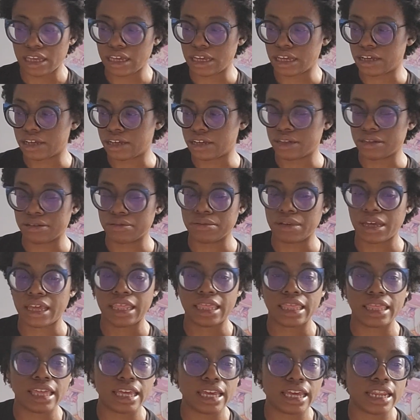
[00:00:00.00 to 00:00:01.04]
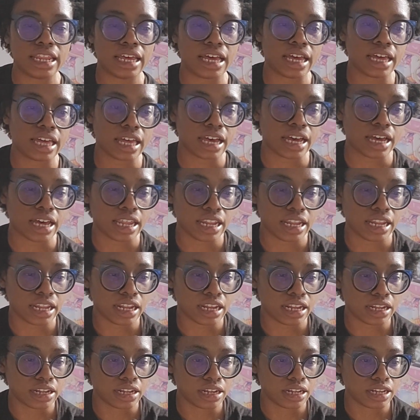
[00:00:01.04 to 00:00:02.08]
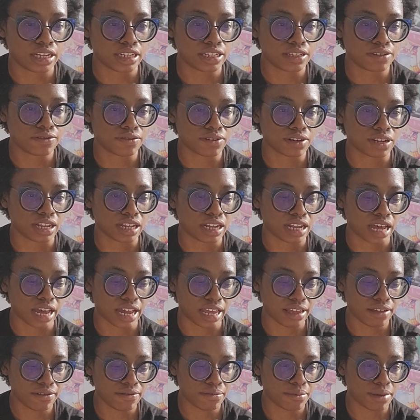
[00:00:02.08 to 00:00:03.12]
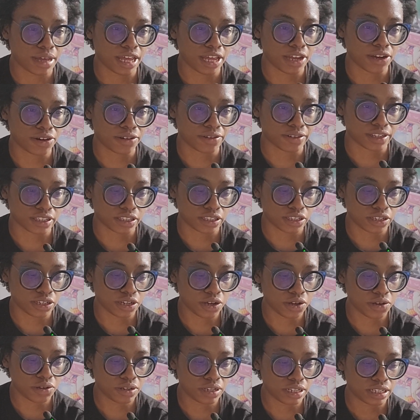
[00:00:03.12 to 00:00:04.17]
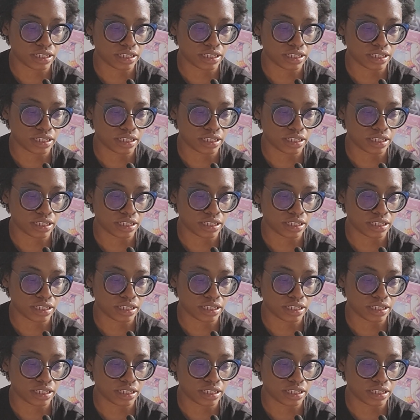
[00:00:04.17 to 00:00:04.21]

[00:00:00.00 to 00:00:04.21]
And then I got Lust for Life by Irving Stone.